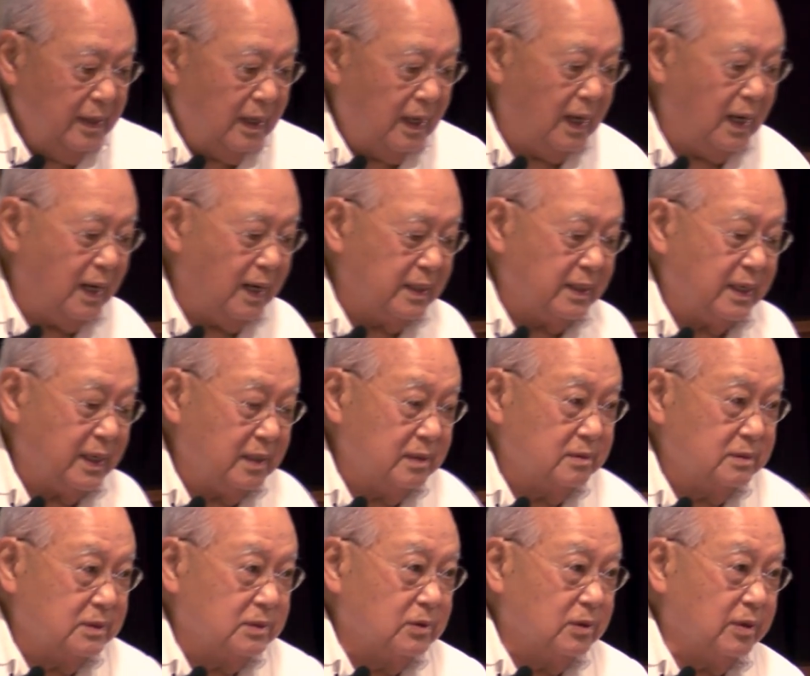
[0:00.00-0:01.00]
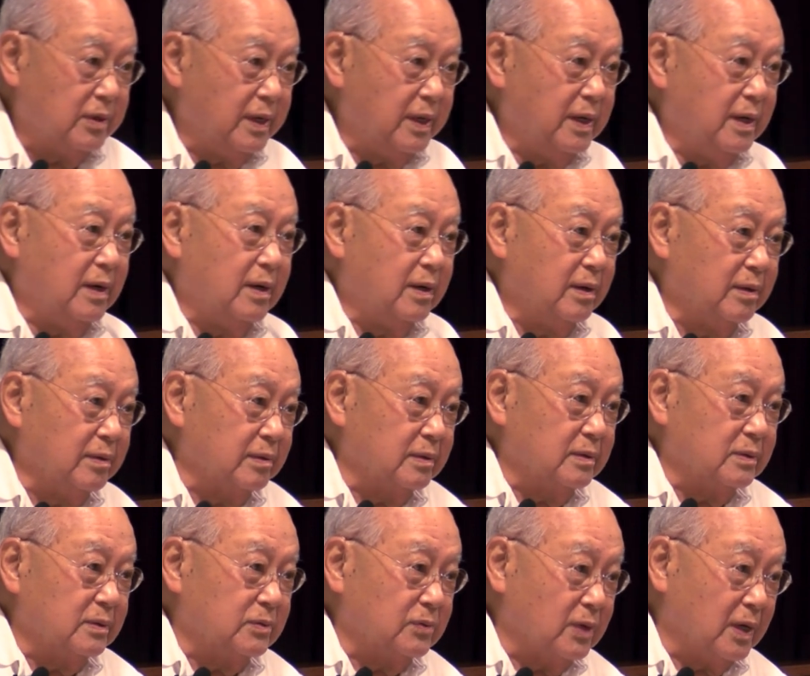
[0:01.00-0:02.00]
hot Arizona air
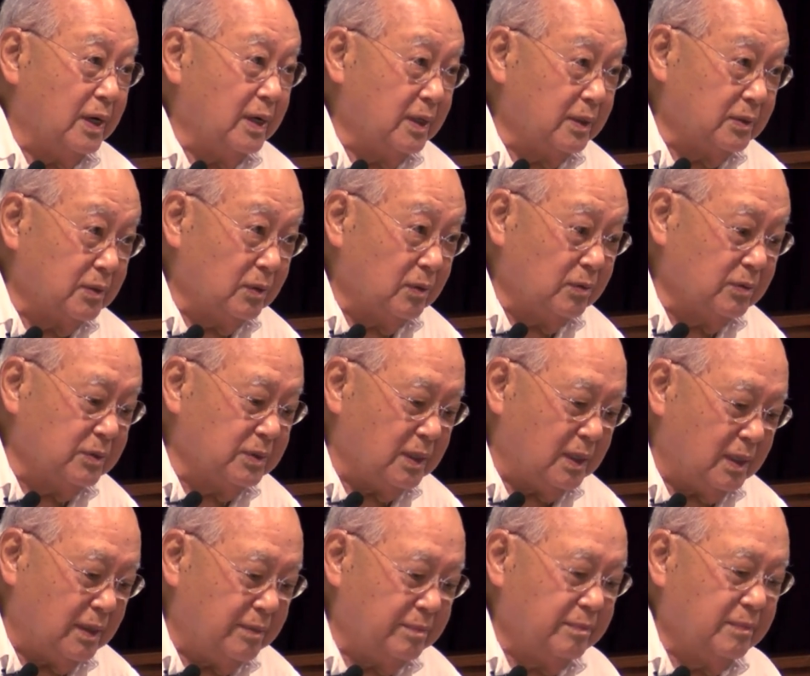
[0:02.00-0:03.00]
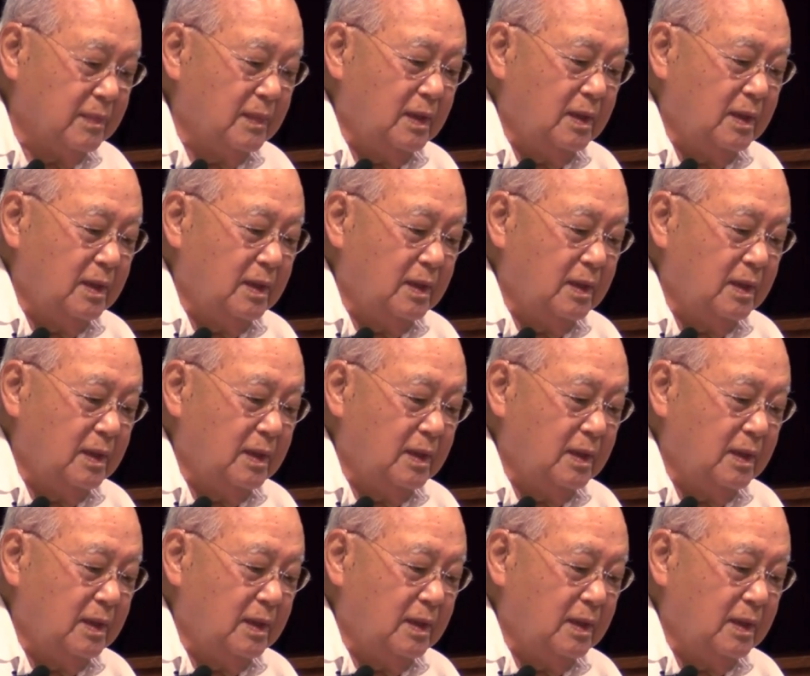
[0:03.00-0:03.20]
and dry in no time.